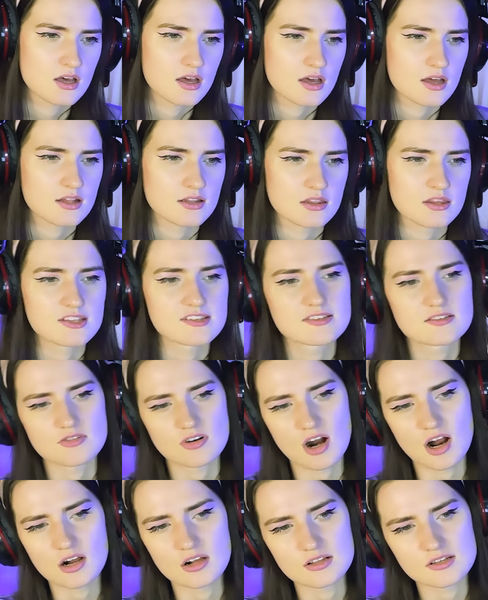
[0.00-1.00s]
and
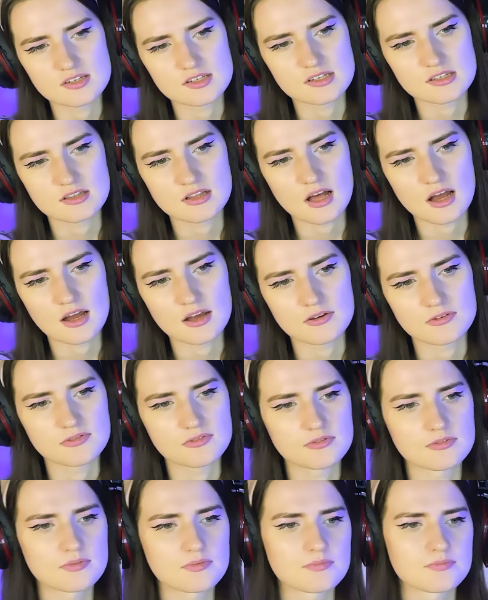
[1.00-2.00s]
struggles in life.